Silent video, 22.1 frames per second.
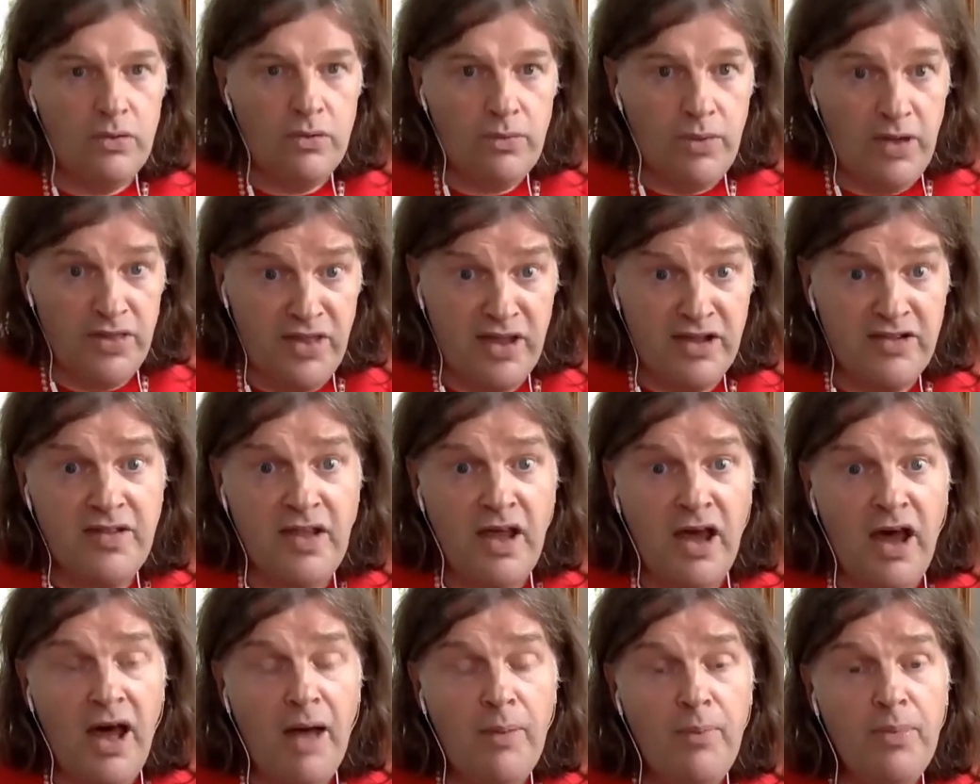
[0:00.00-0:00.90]
when they
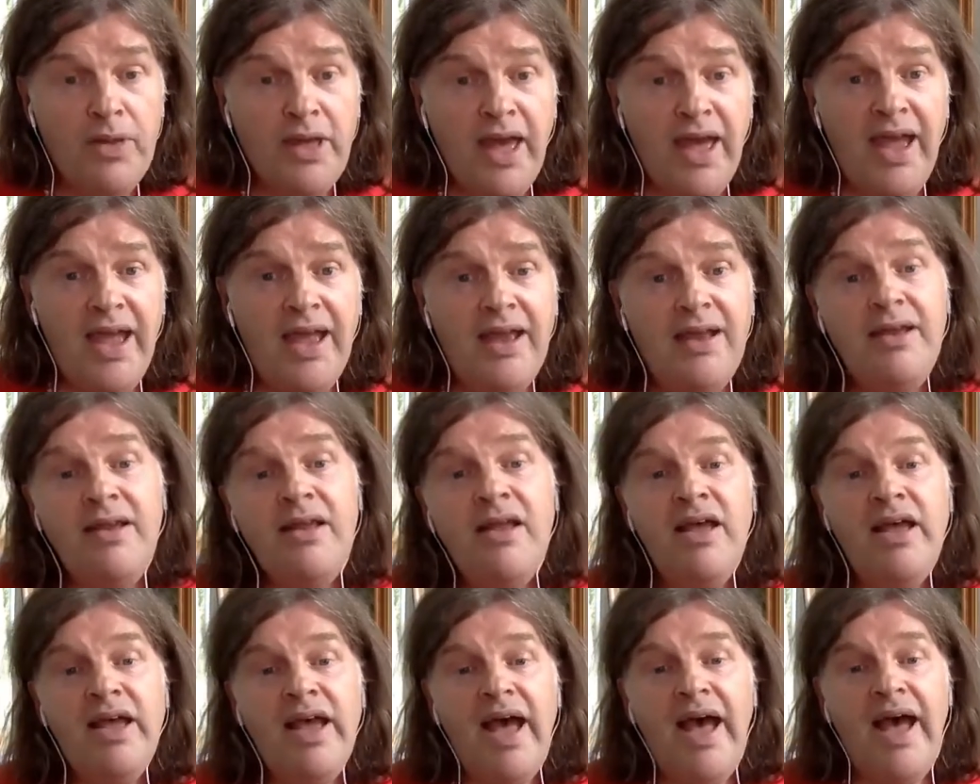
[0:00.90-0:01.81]
start up again,
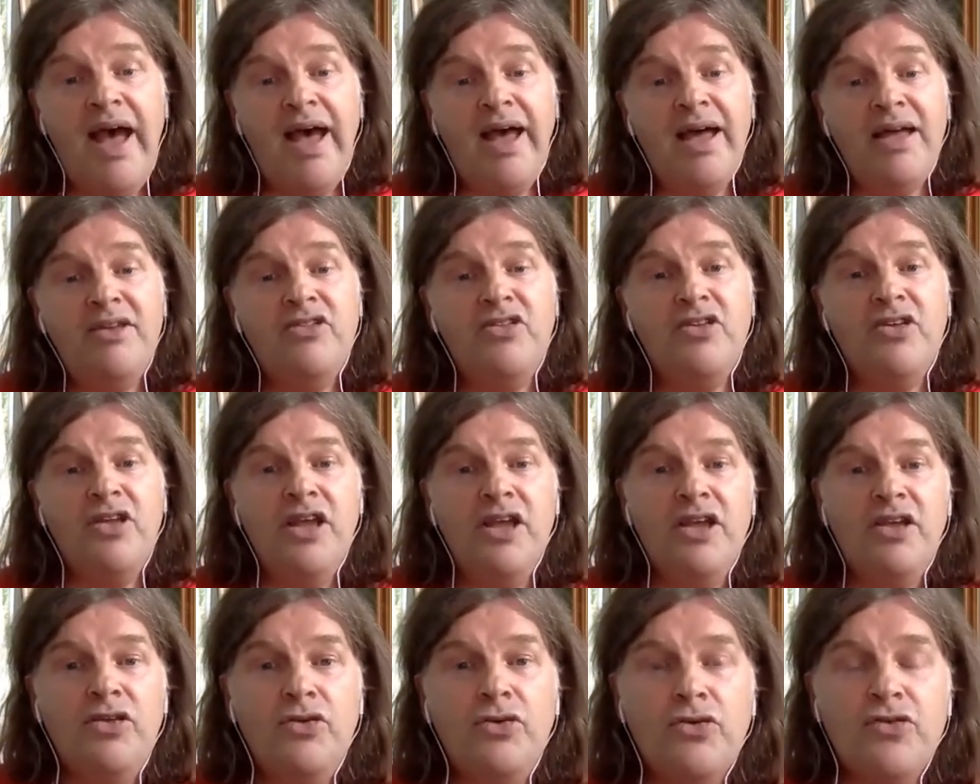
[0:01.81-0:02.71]
and
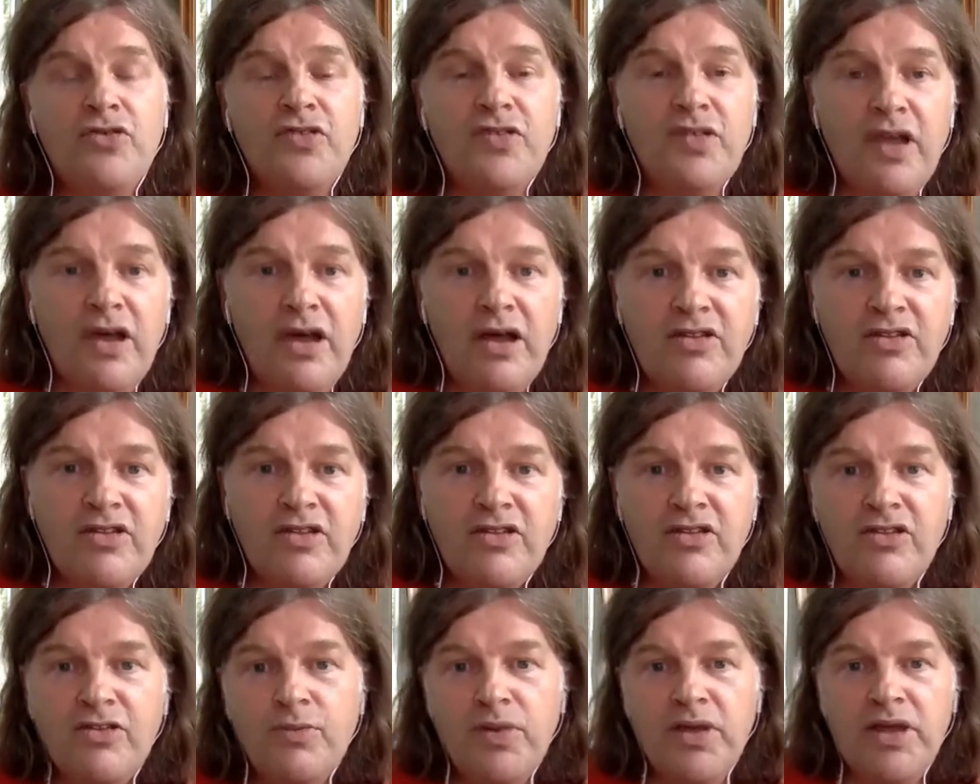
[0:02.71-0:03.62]
you're starting
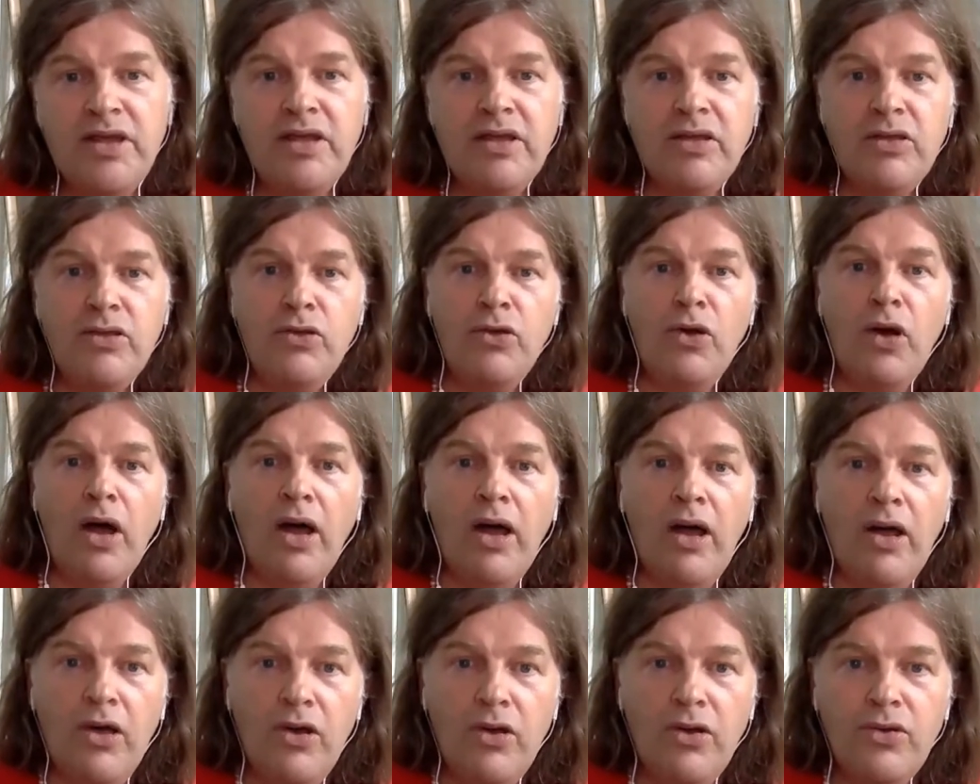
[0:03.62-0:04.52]
to be your
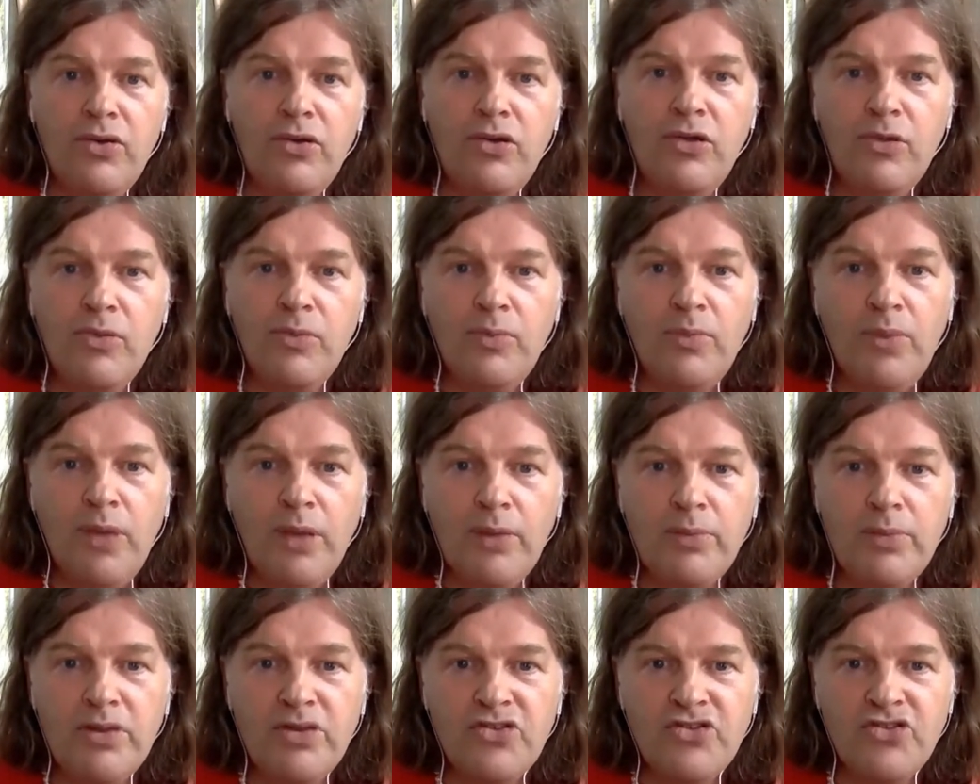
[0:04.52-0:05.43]
own
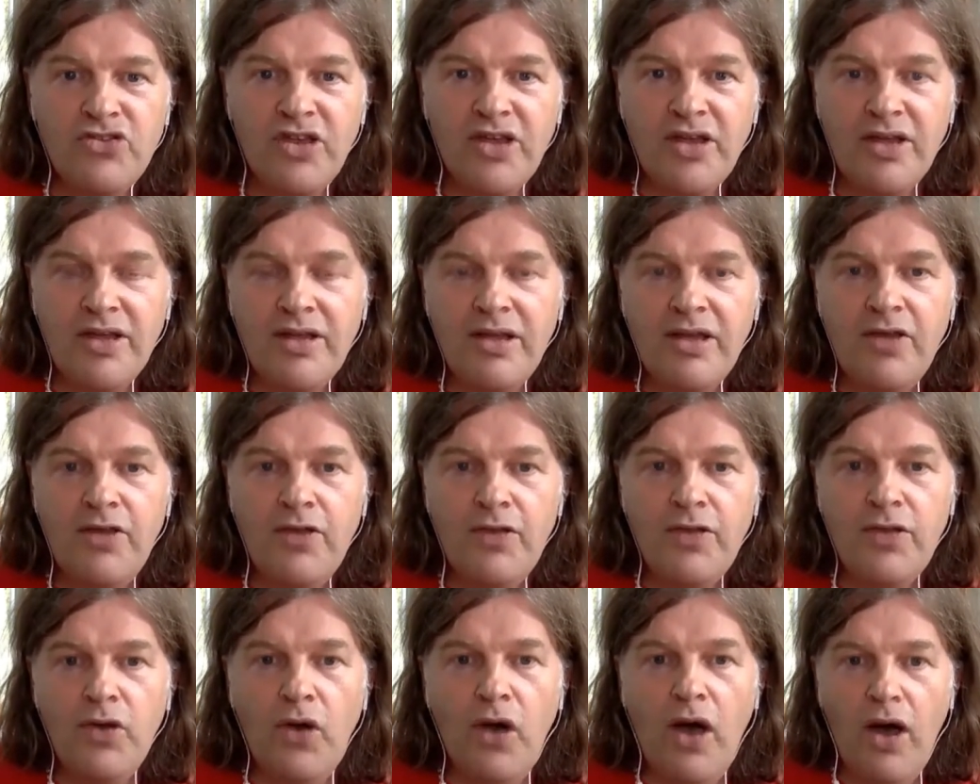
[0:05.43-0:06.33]
publisher,
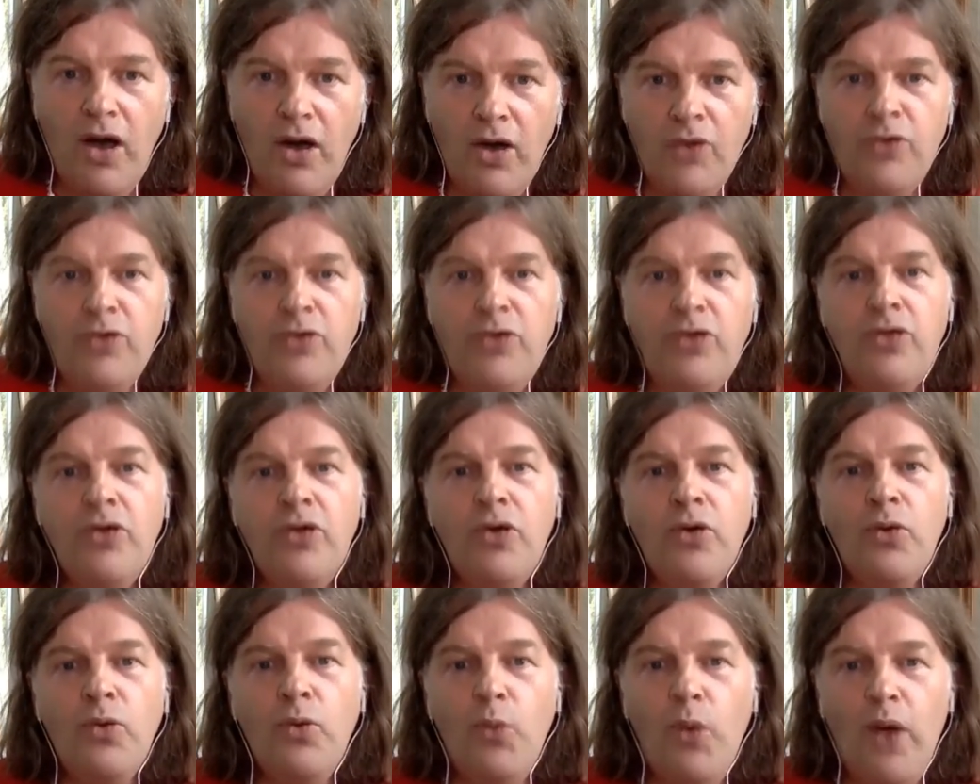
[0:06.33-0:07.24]
your own
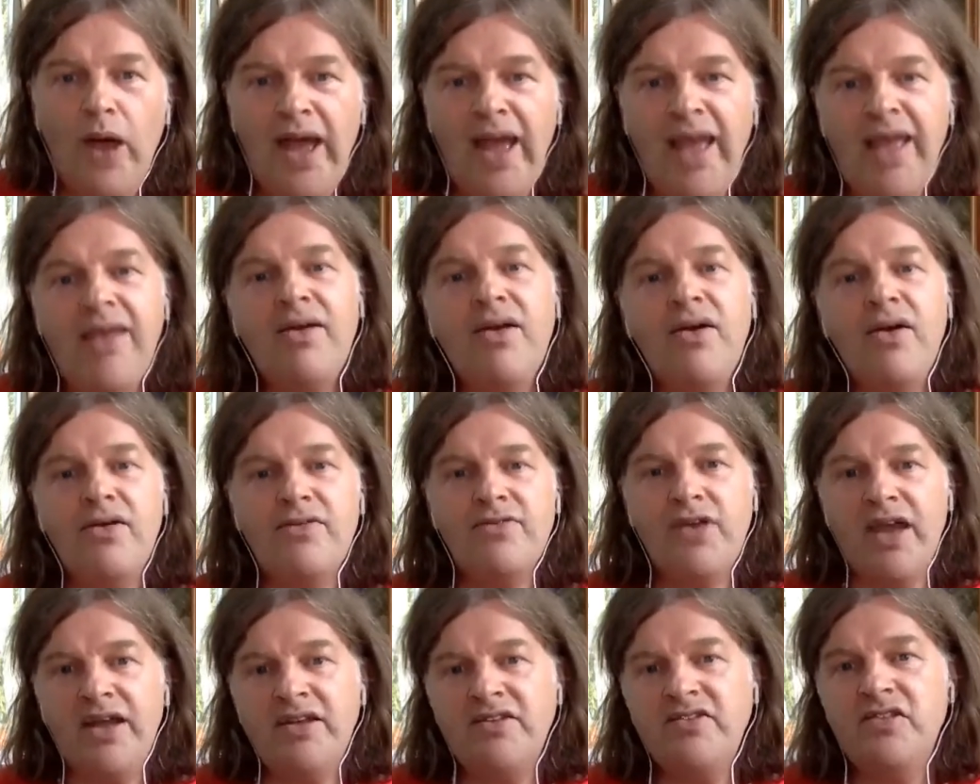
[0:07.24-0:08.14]
way
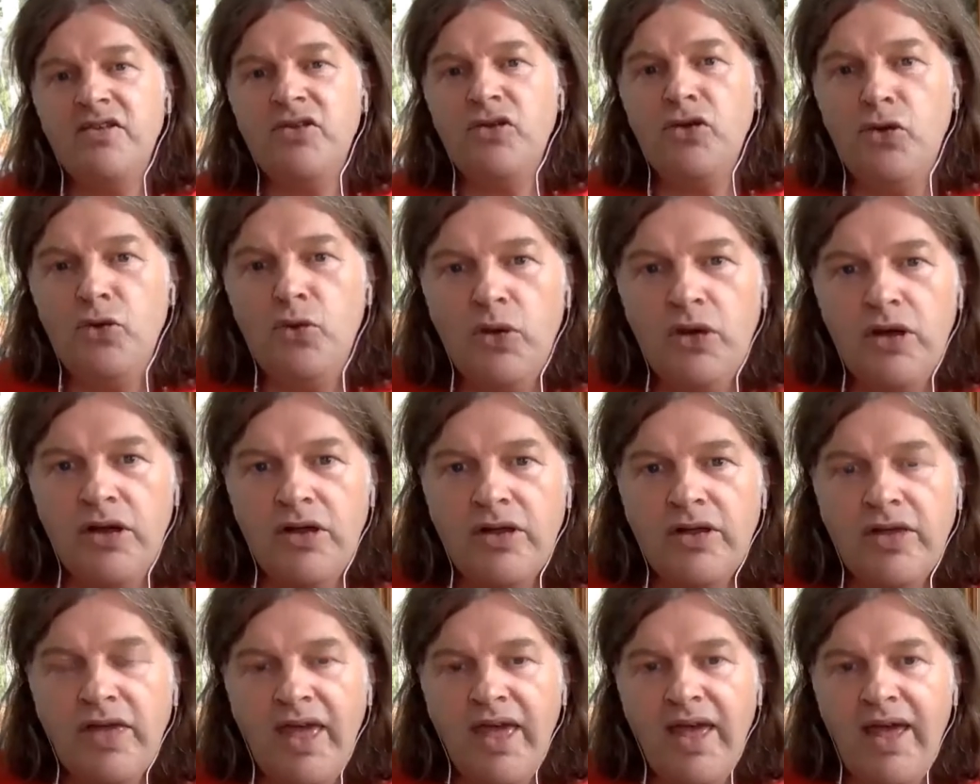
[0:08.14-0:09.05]
of getting your
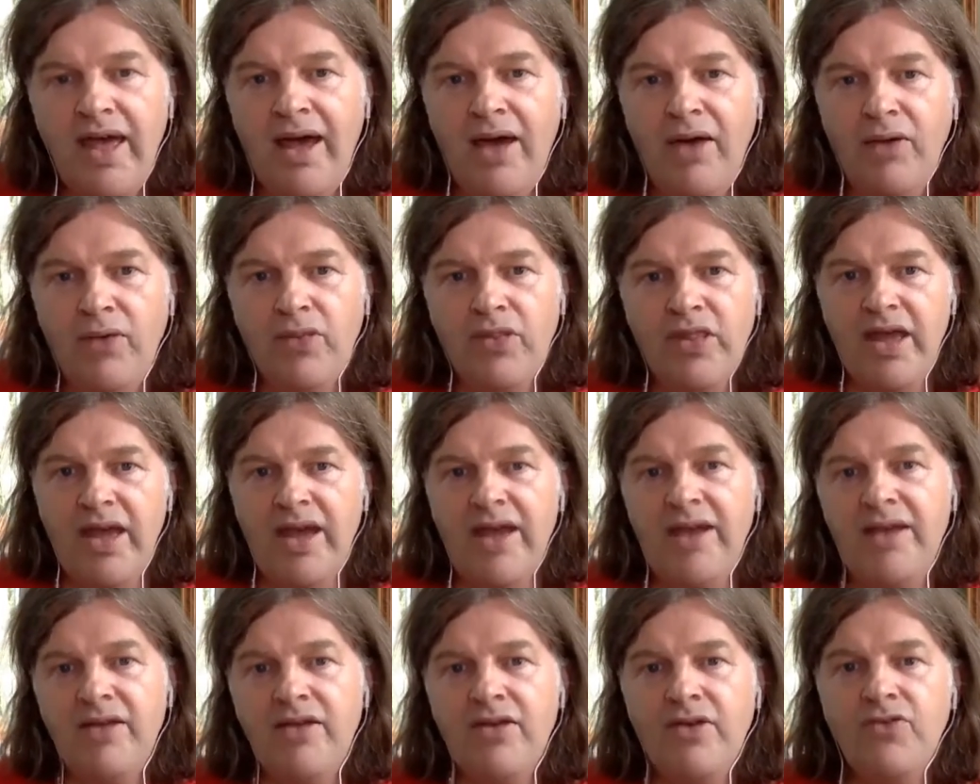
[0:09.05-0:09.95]
work out
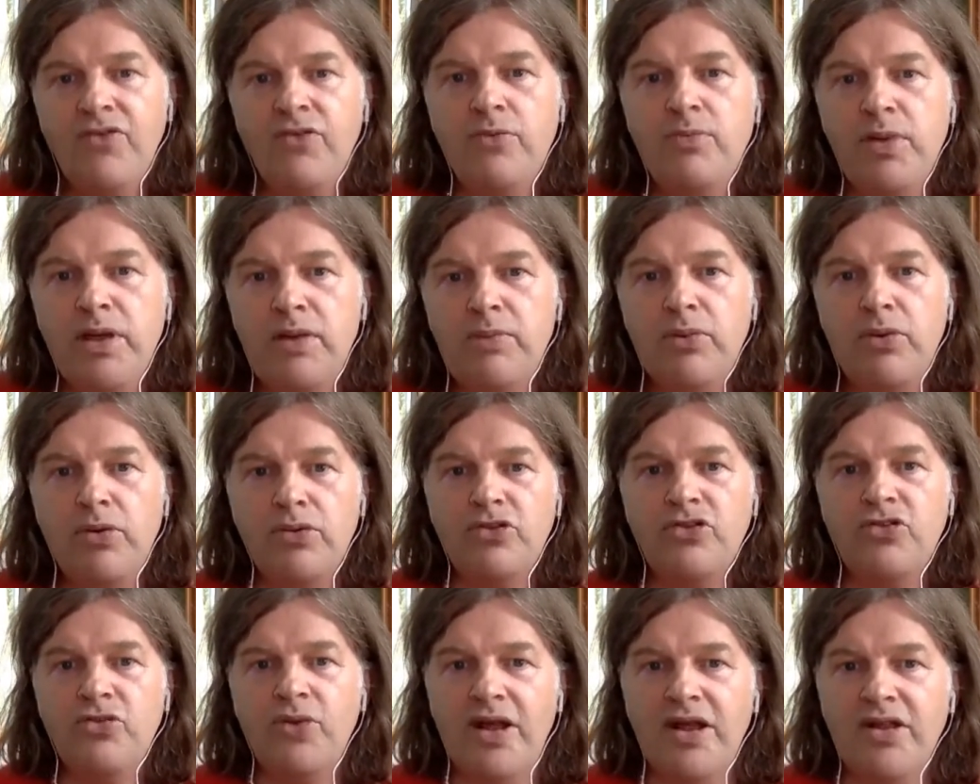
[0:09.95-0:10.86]
there for people
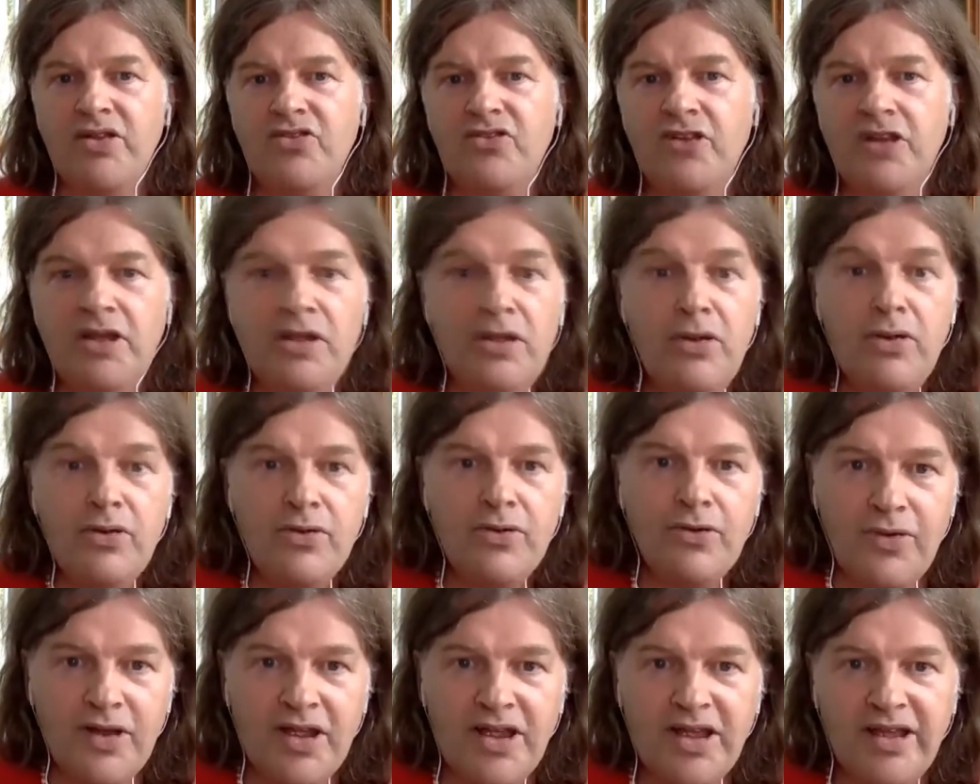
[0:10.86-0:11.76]
to actually
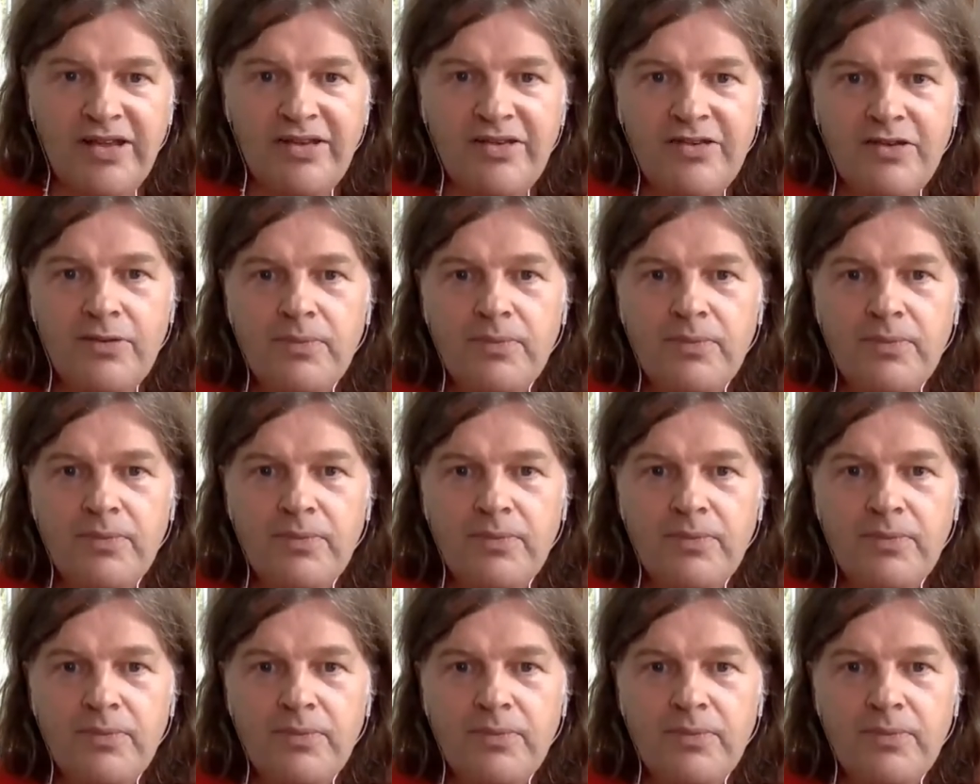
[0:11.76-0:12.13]
read.